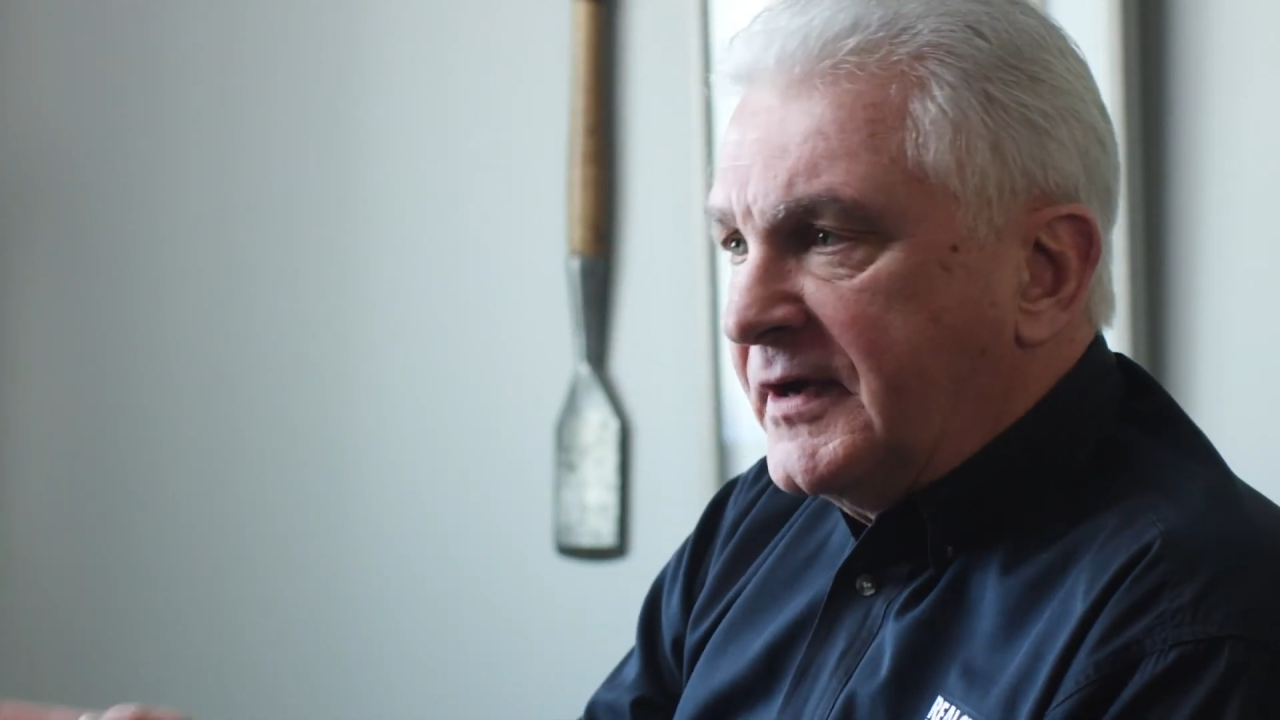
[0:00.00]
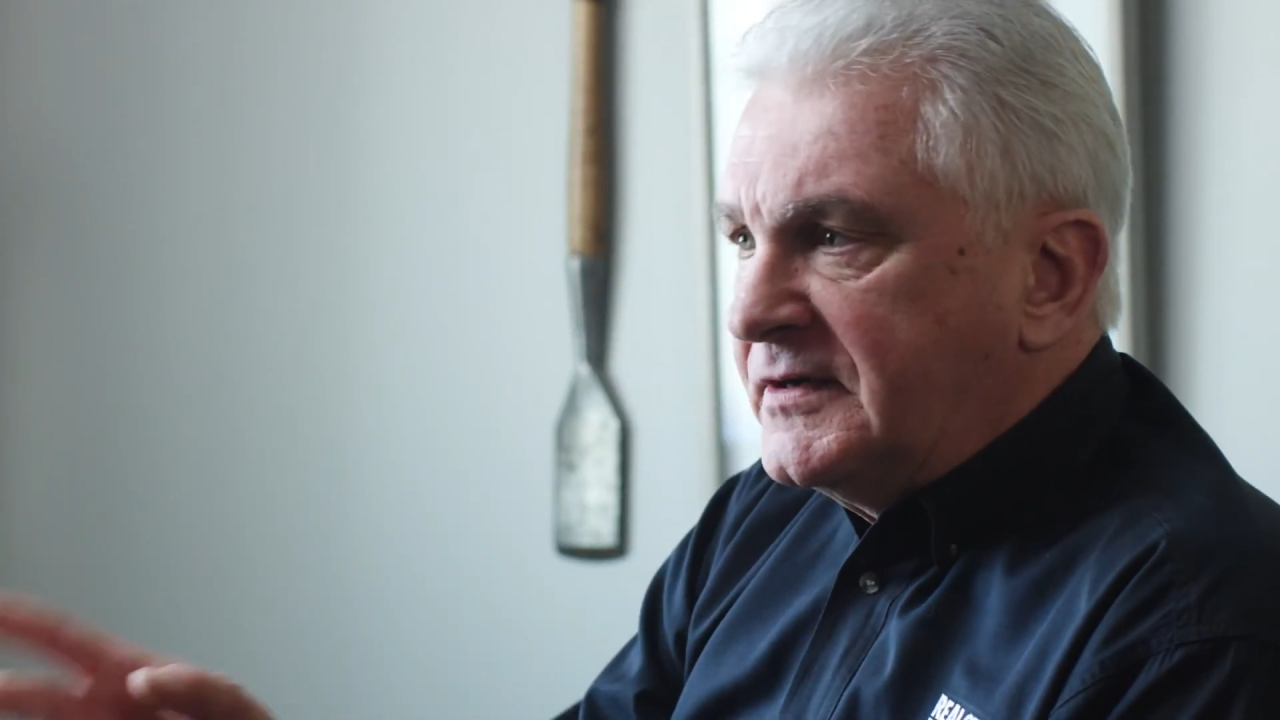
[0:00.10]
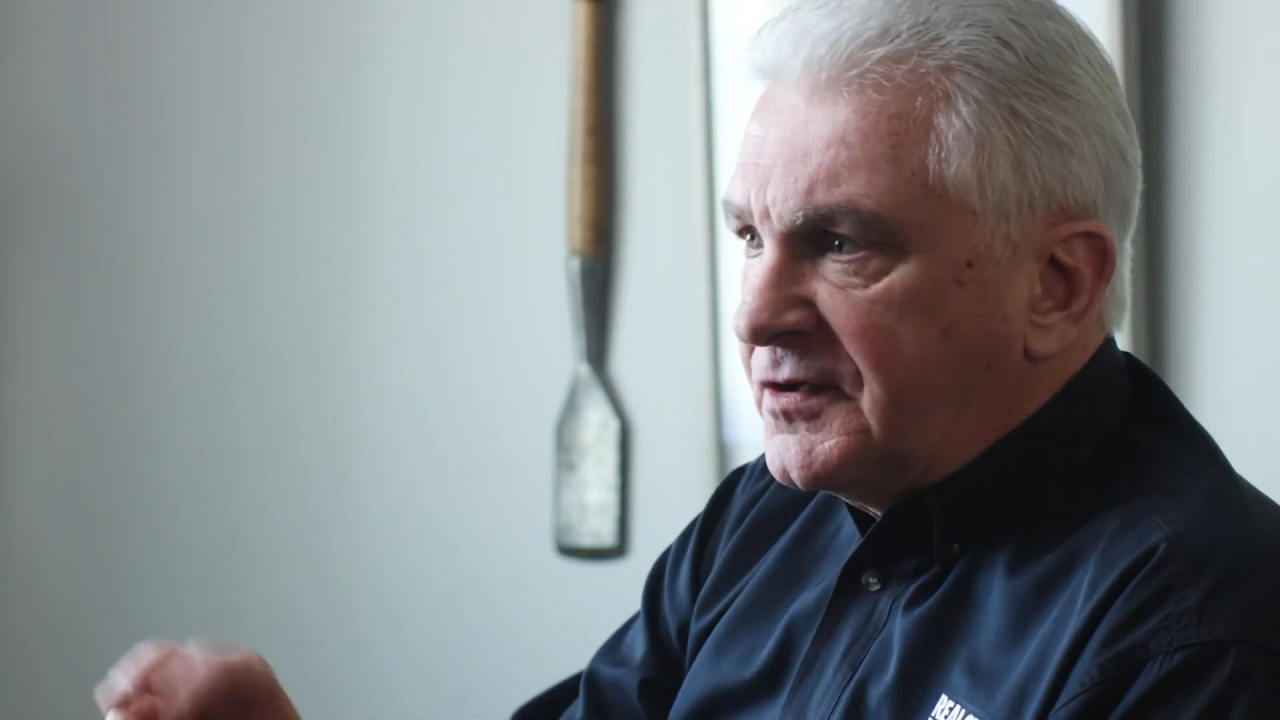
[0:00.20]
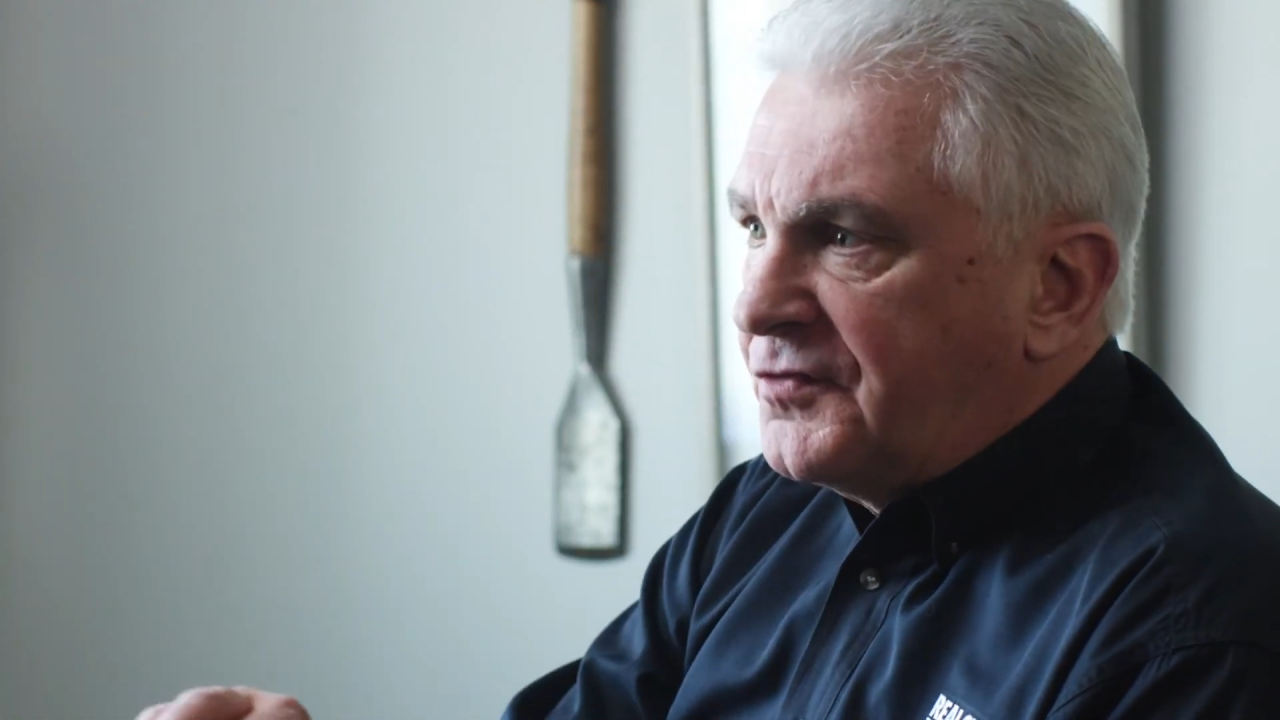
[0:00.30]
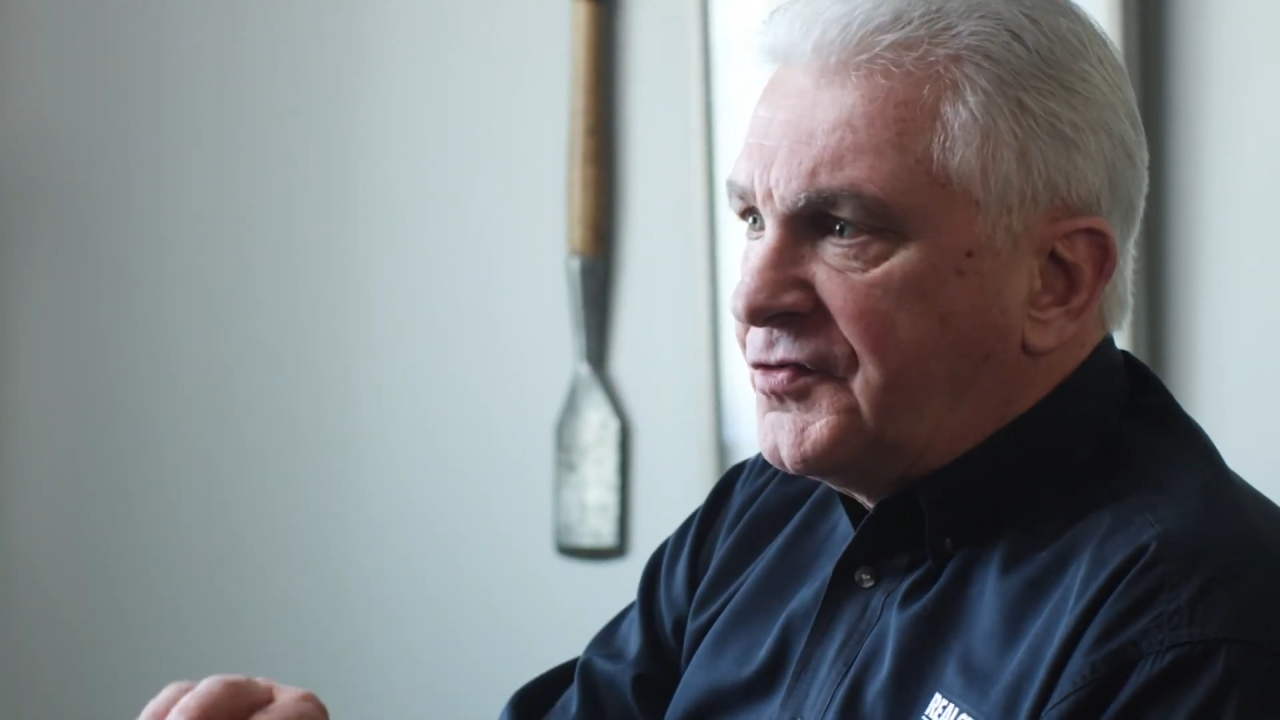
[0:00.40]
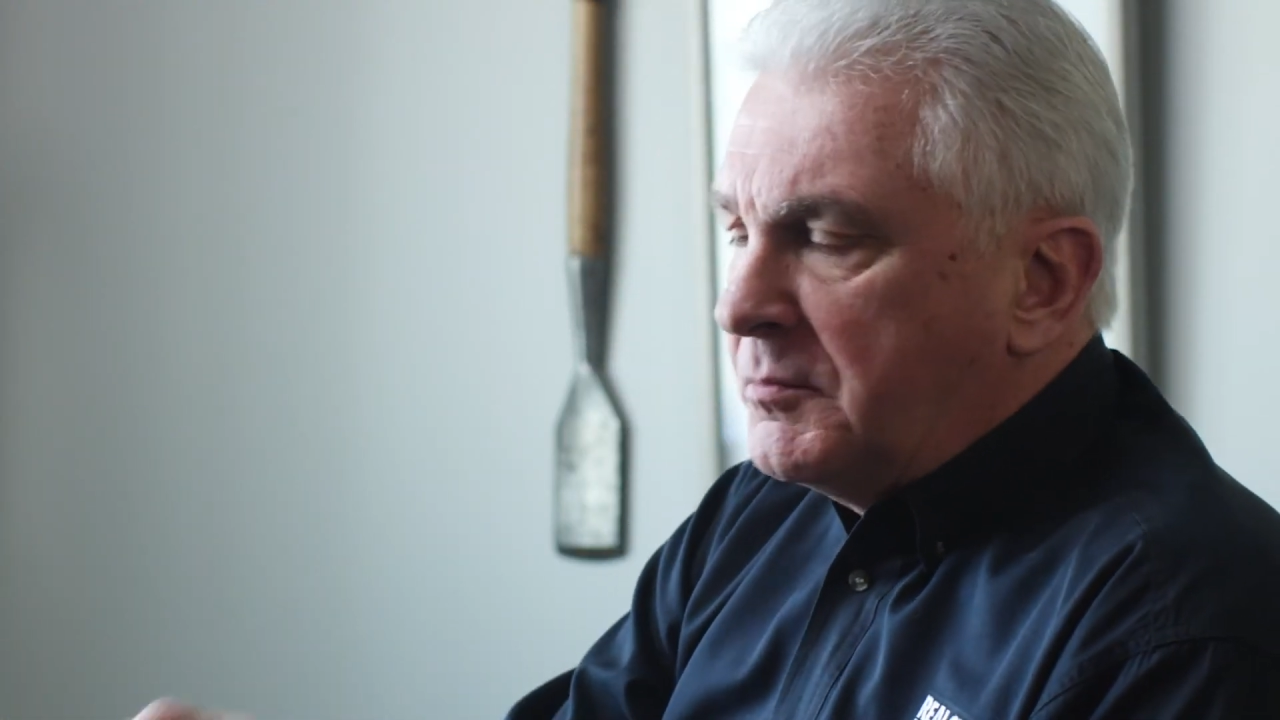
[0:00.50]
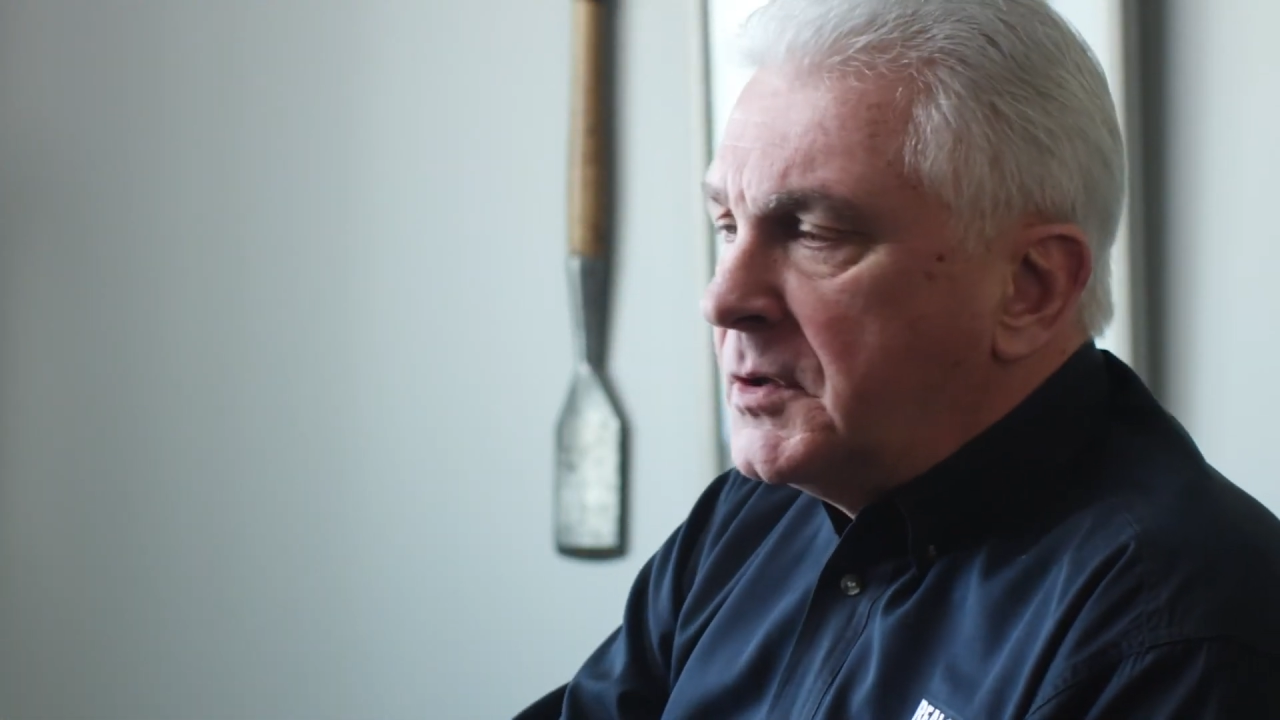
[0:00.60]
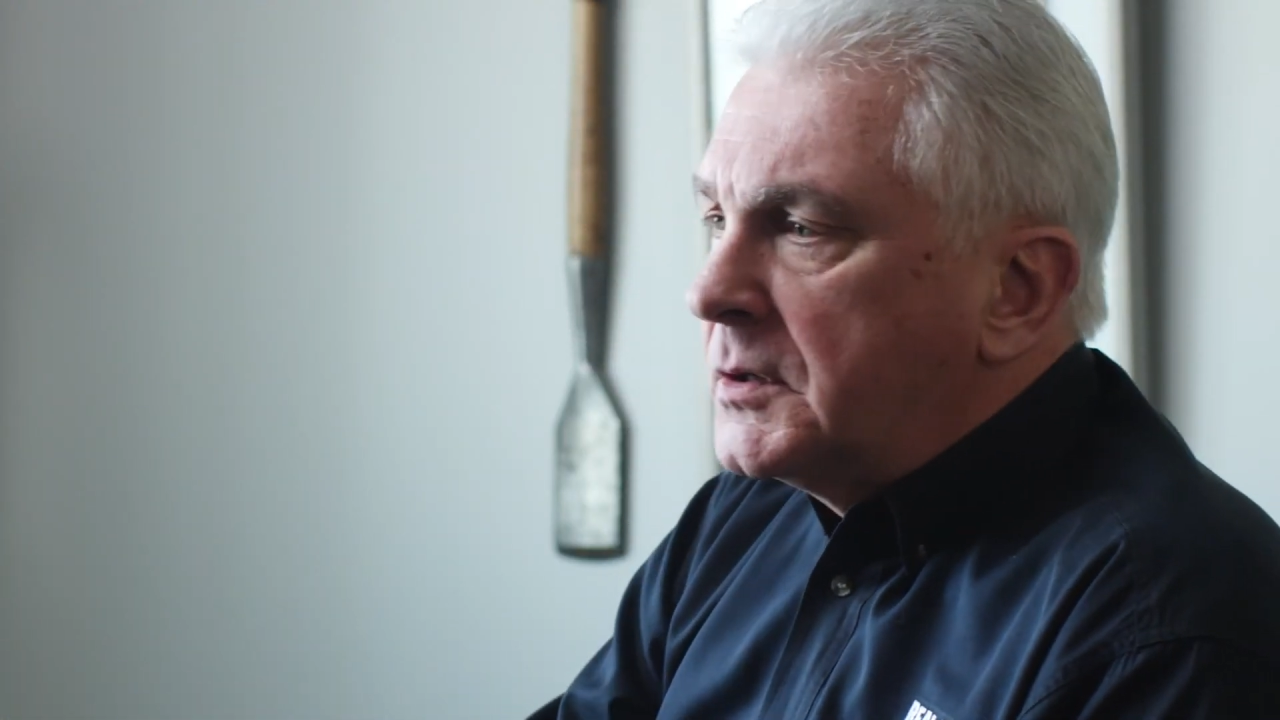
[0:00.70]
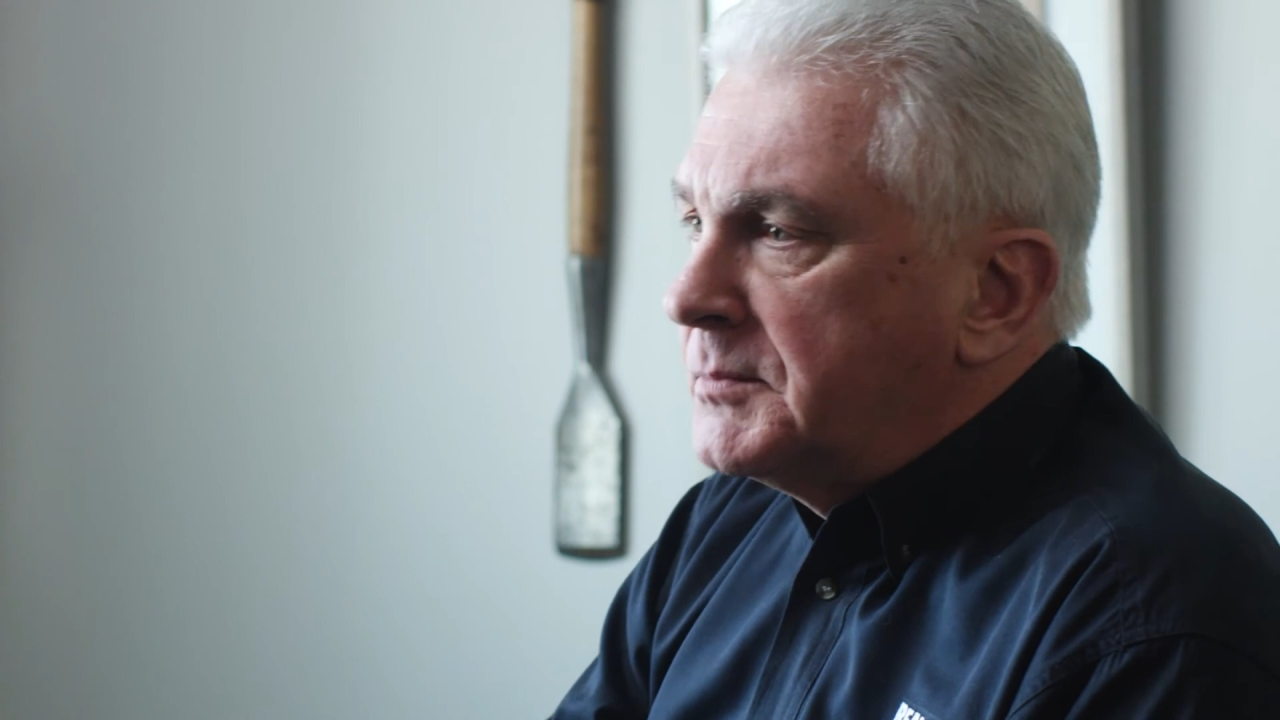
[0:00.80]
dissimilar